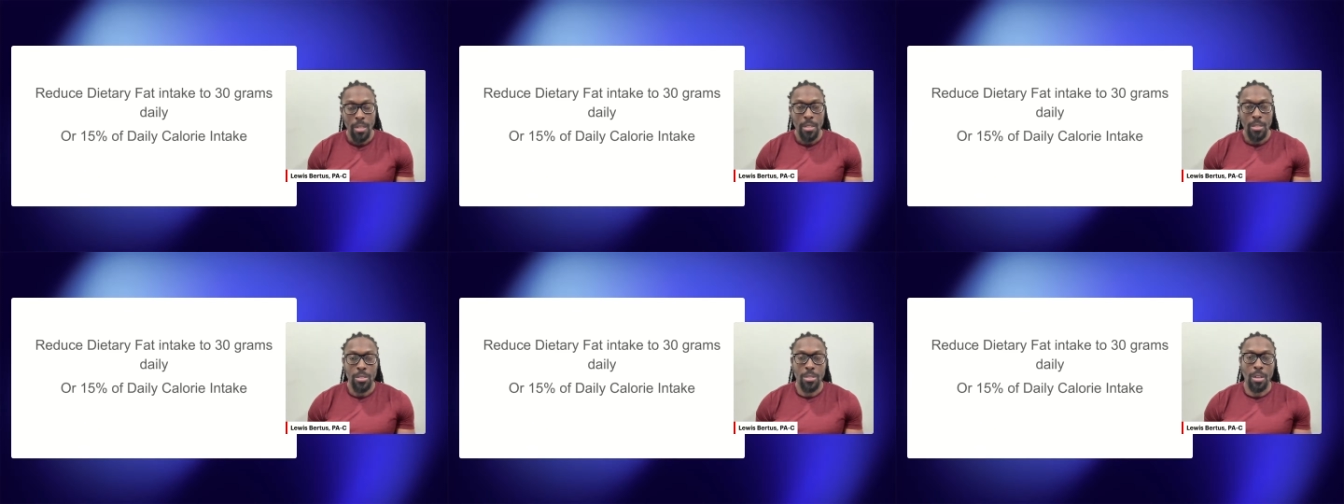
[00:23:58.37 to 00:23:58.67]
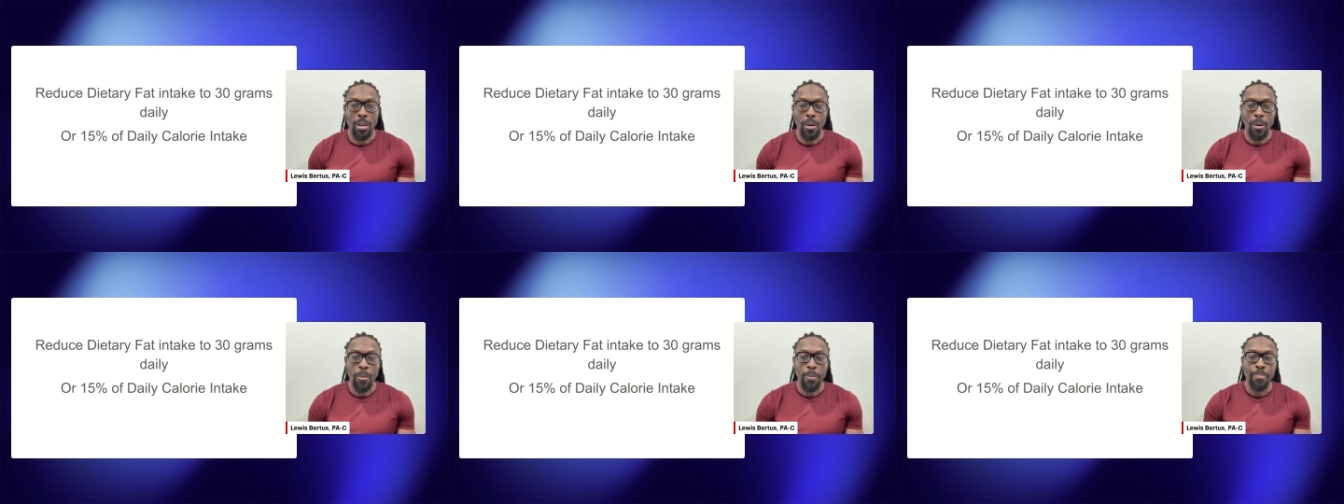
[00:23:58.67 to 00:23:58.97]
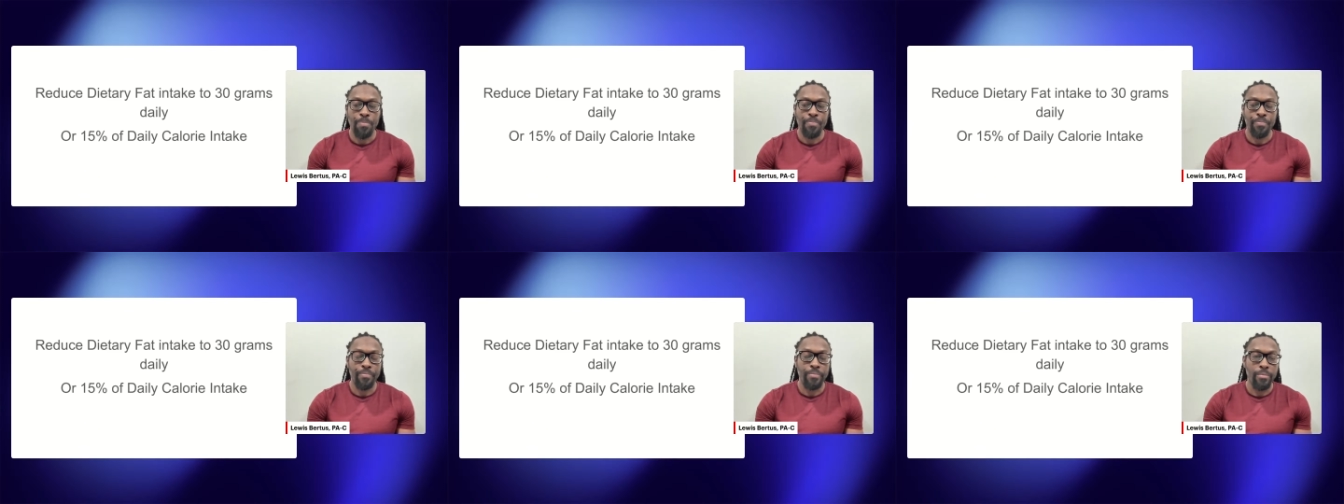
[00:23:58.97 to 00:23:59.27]

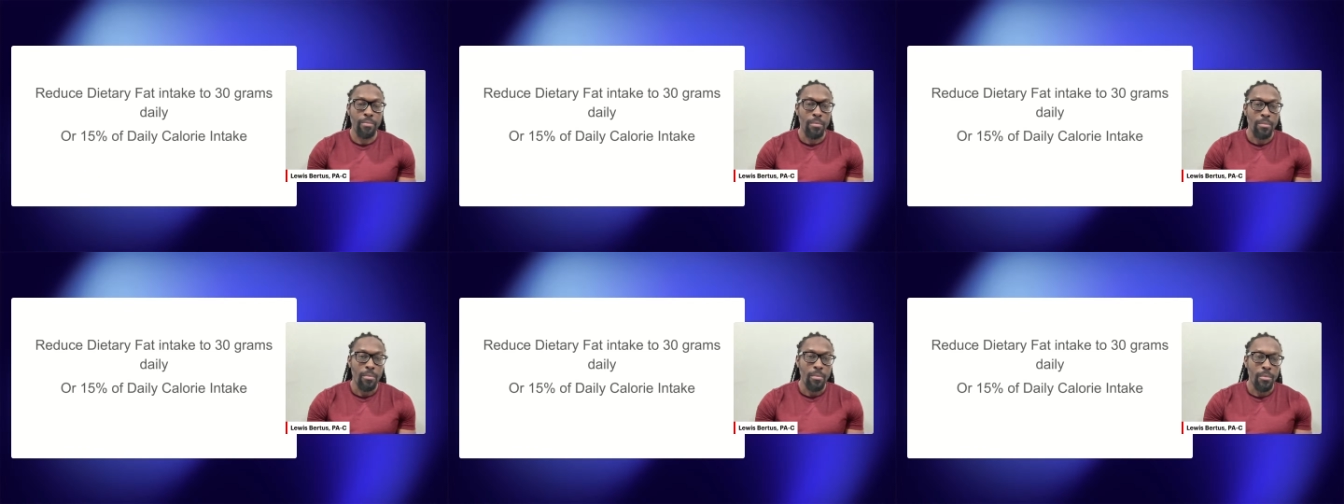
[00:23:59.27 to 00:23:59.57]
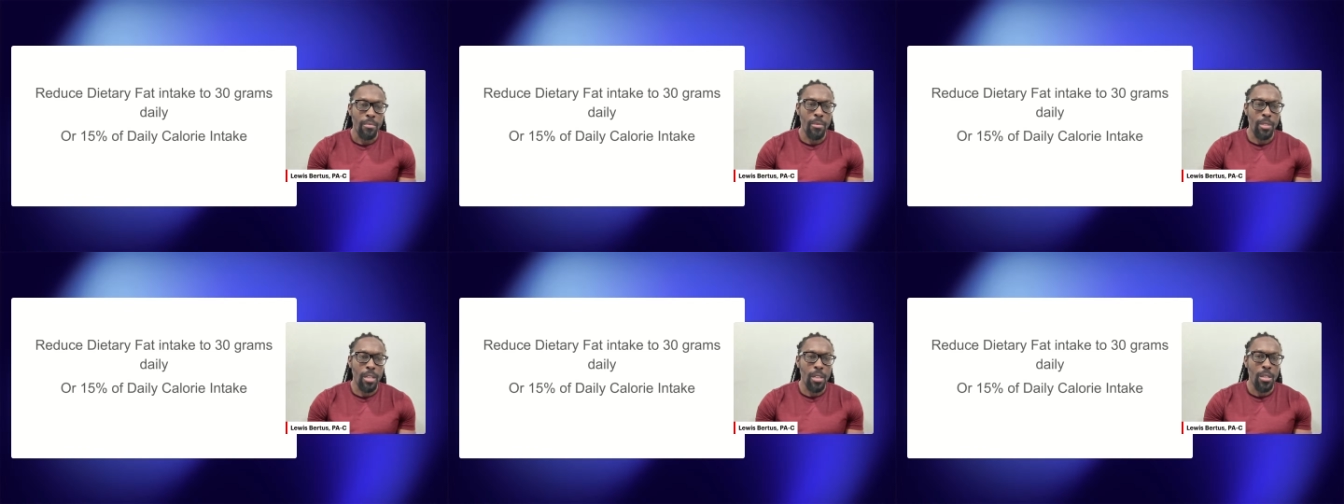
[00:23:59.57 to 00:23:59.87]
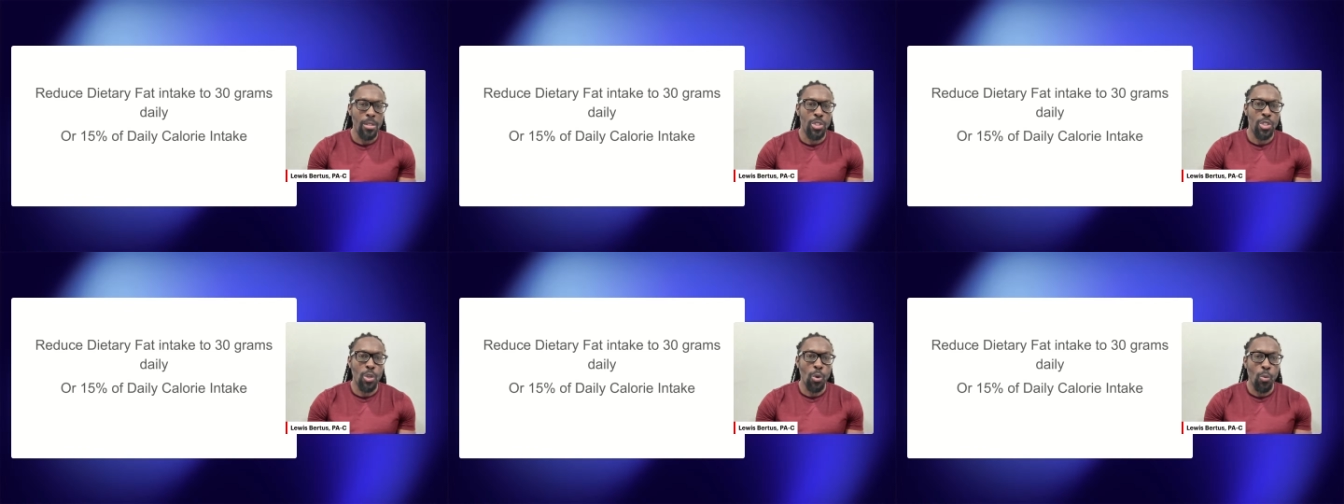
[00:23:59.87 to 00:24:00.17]
So
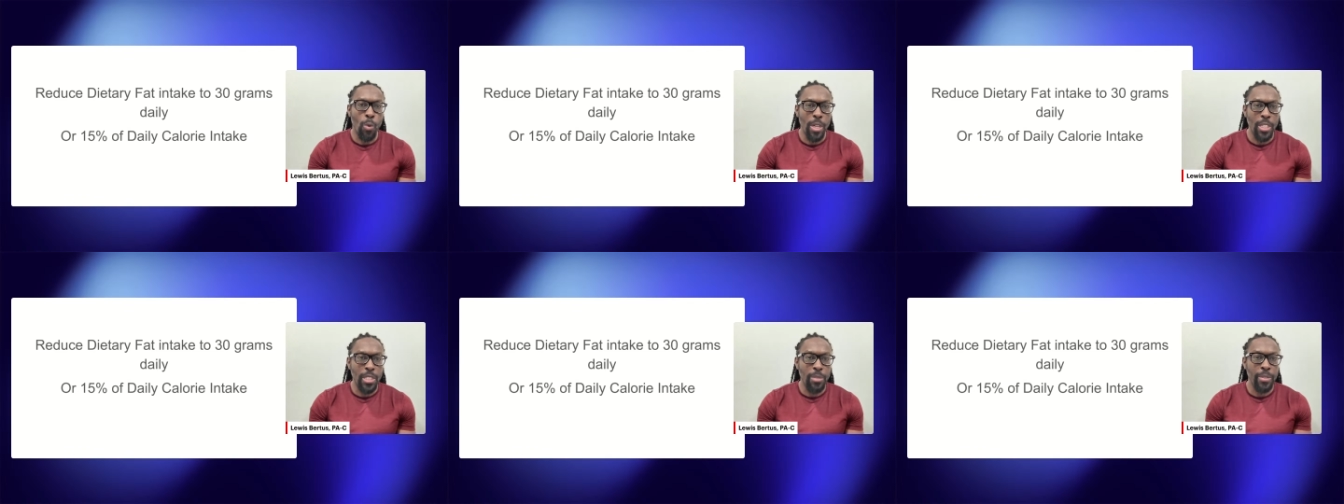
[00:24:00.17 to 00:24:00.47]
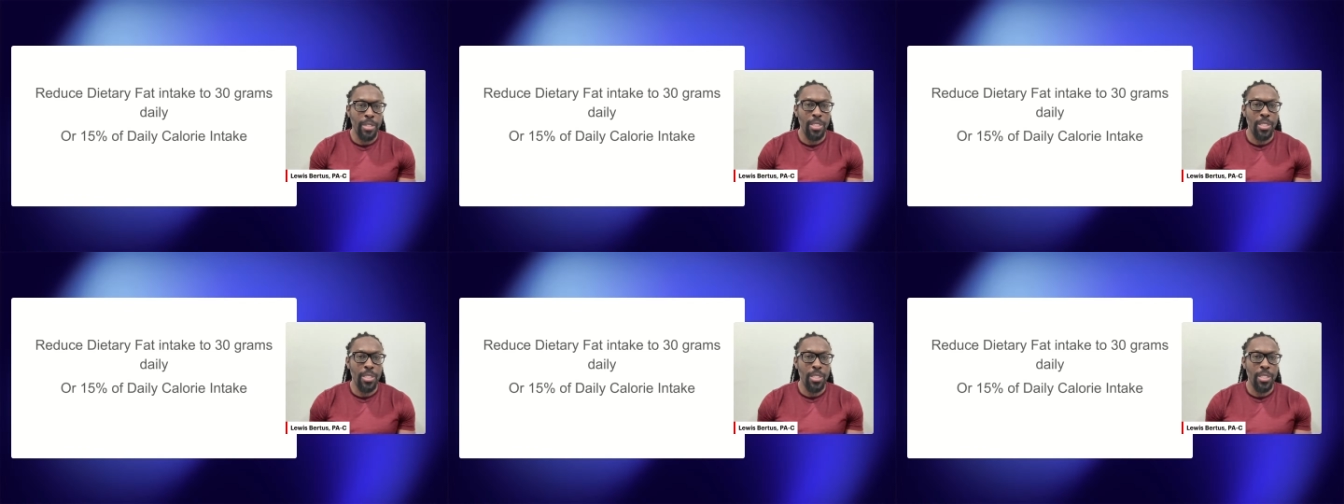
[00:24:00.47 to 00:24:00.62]
what do we